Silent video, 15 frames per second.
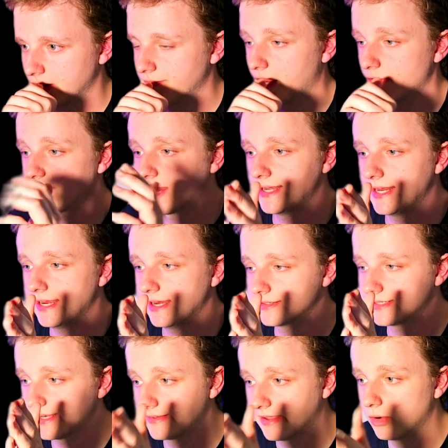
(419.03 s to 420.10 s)
and right here they
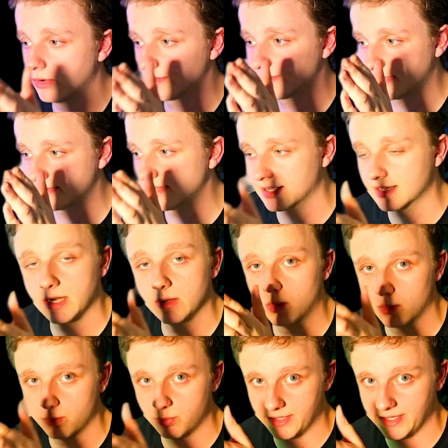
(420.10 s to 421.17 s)
tell us exactly
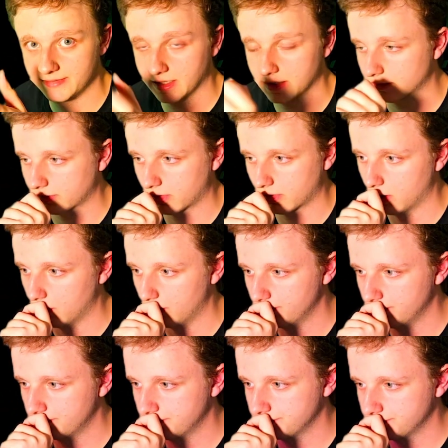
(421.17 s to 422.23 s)
what we need to install.
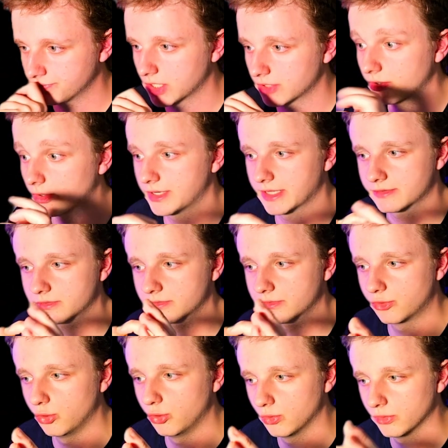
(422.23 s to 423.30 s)
So that's
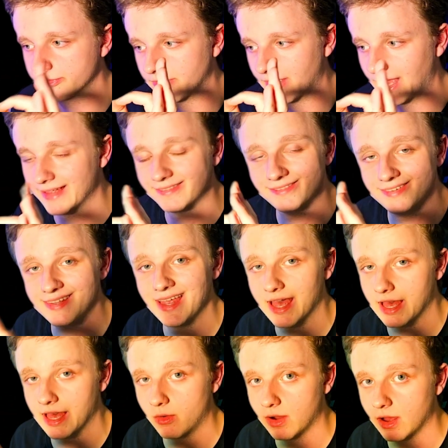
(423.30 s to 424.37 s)
tools and
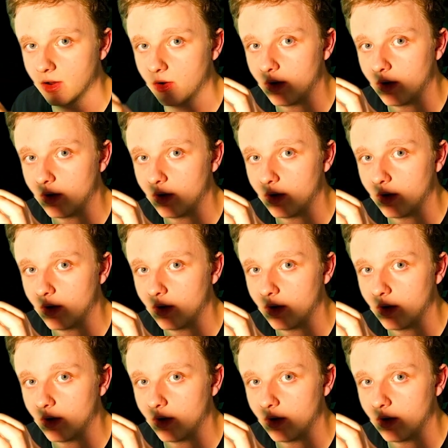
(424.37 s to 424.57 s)
DLL